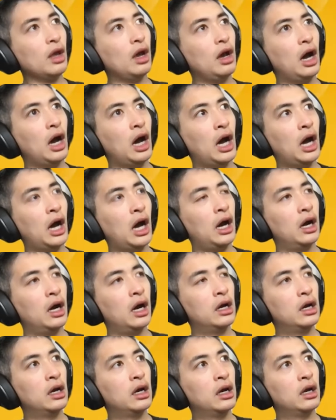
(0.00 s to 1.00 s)
Uh,
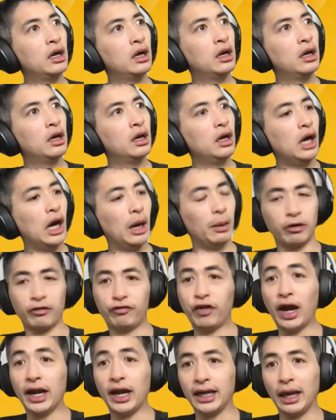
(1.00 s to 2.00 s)
I'm gonna
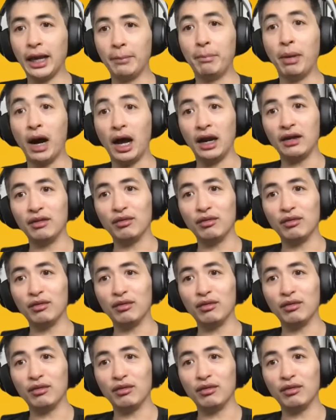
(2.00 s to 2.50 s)
find it, but